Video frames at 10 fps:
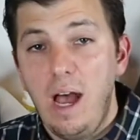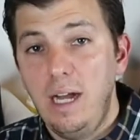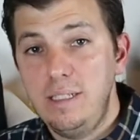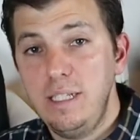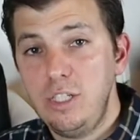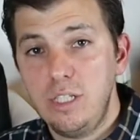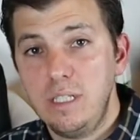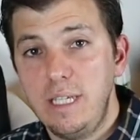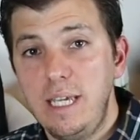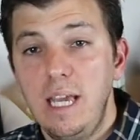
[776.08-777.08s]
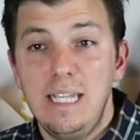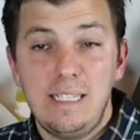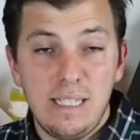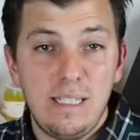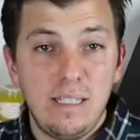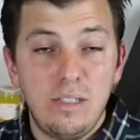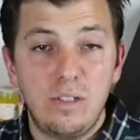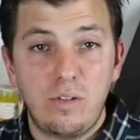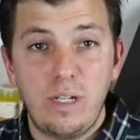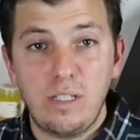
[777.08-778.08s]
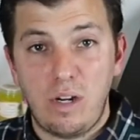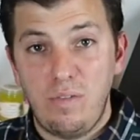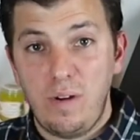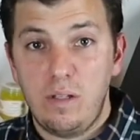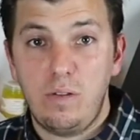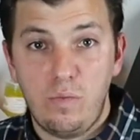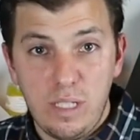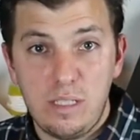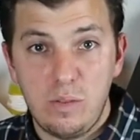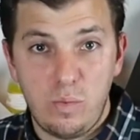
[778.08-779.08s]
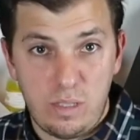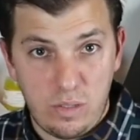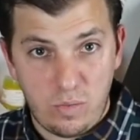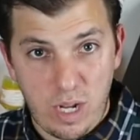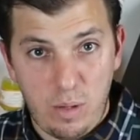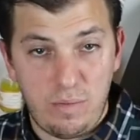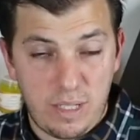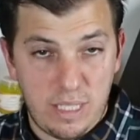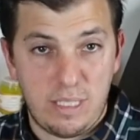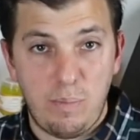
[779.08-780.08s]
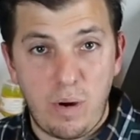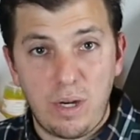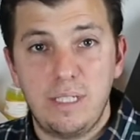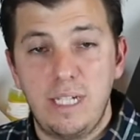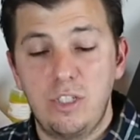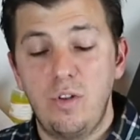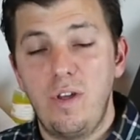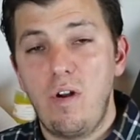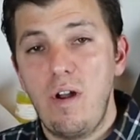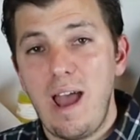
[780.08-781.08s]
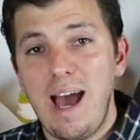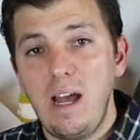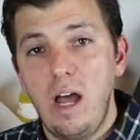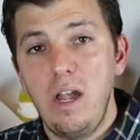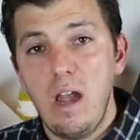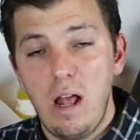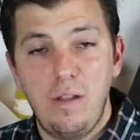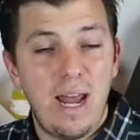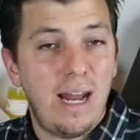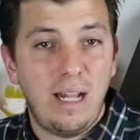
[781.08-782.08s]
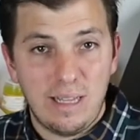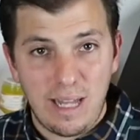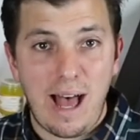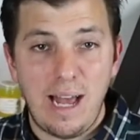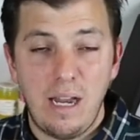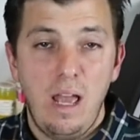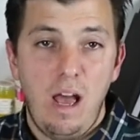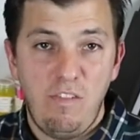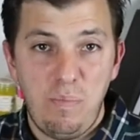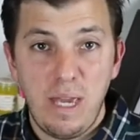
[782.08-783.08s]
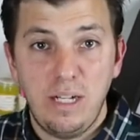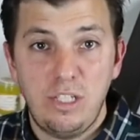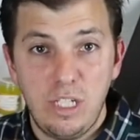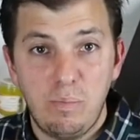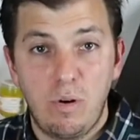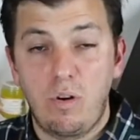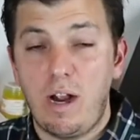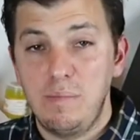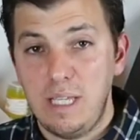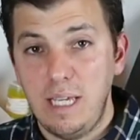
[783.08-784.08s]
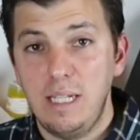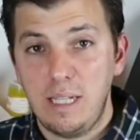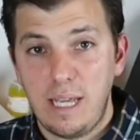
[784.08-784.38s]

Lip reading: Additionally, since these degrees are fairly recent within the realm of landscape architecture, there are not a lot of PhD programs in